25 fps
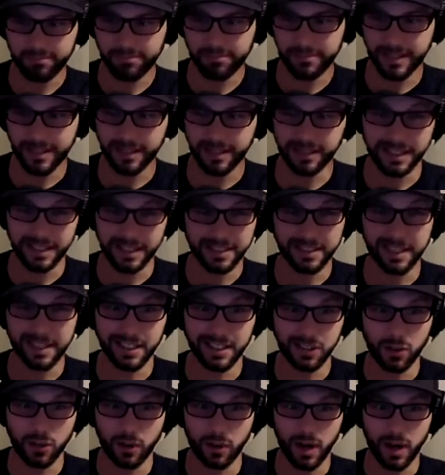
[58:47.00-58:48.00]

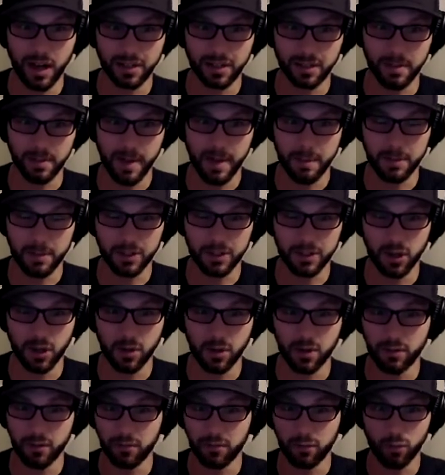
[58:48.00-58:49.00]
listening to an awesome
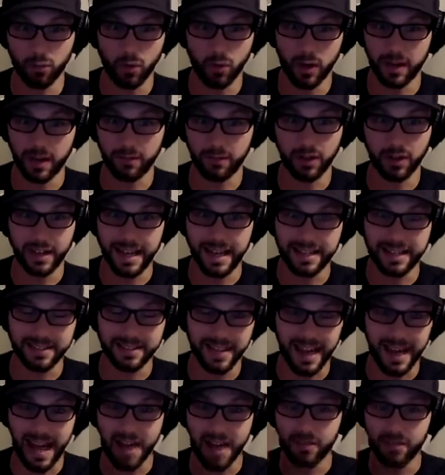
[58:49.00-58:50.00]
episode of whatever guest
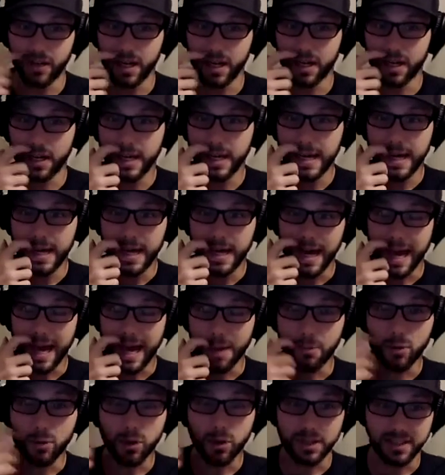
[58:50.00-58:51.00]
they have on.
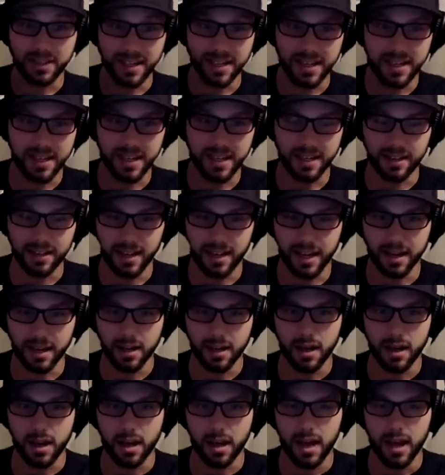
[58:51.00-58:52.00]
I'm critiquing, like,
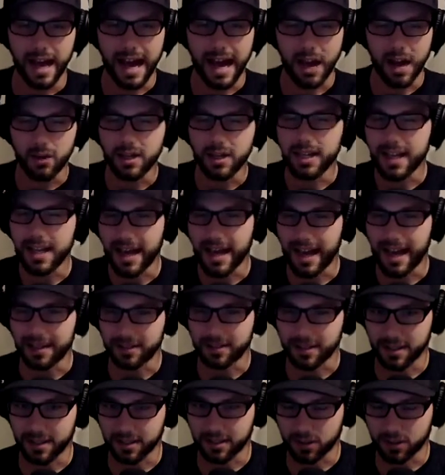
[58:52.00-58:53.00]
how did he
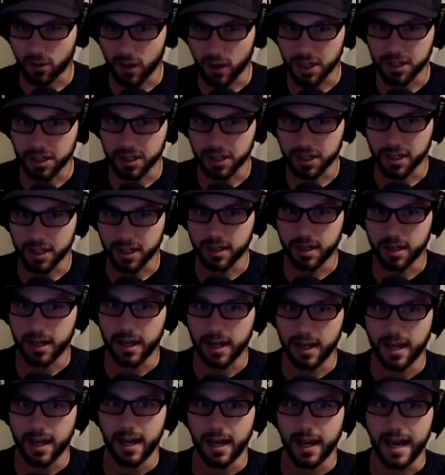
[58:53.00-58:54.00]
ask this question?
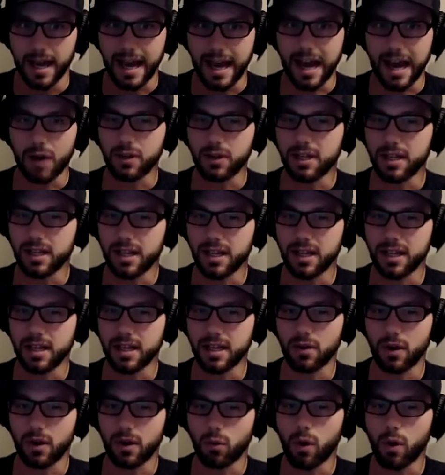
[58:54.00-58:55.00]

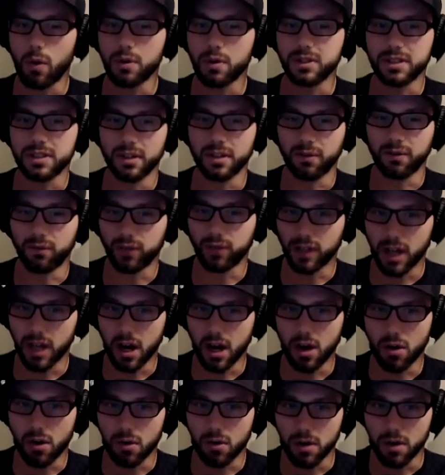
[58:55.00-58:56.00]
What was the
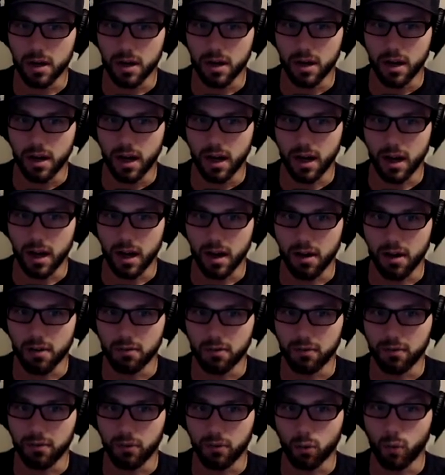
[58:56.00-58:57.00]
flow
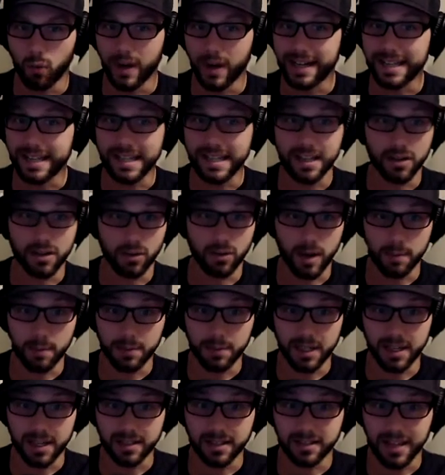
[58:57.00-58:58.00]
of when he
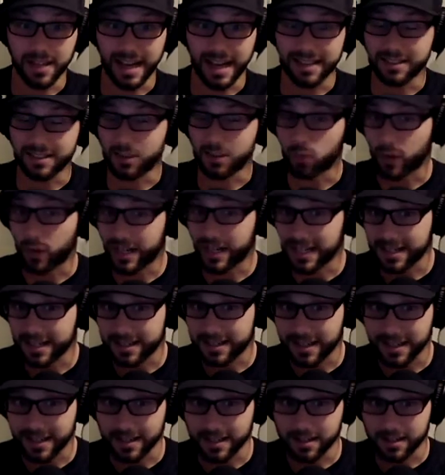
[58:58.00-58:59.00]
interrupted his guest and when he
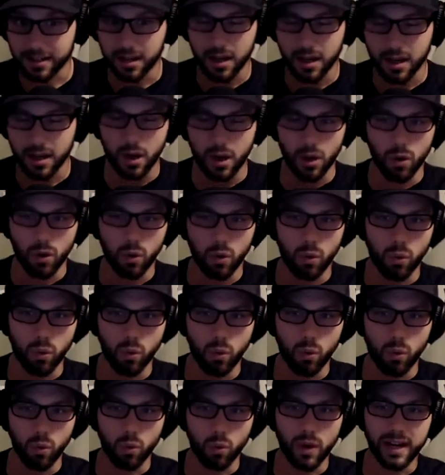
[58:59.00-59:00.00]
didn't?
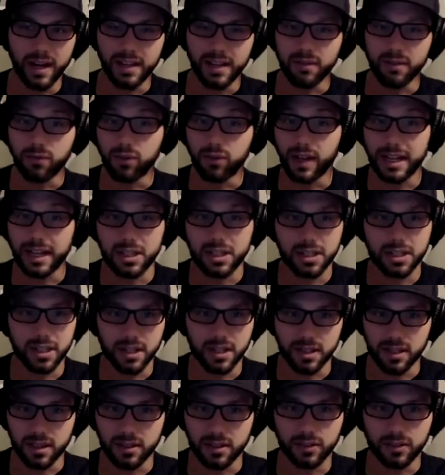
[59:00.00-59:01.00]
What inflection
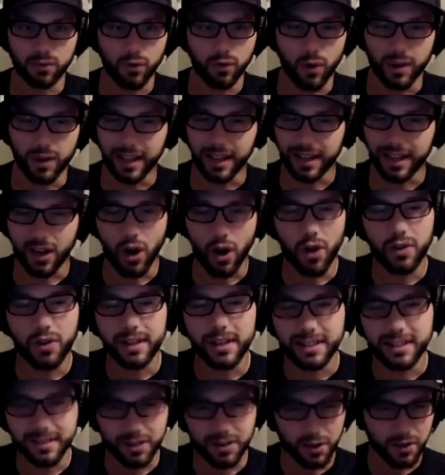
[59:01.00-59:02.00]
in his voice, like all
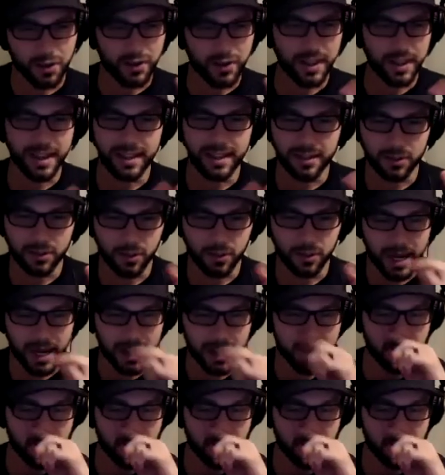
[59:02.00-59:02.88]
these little things, right?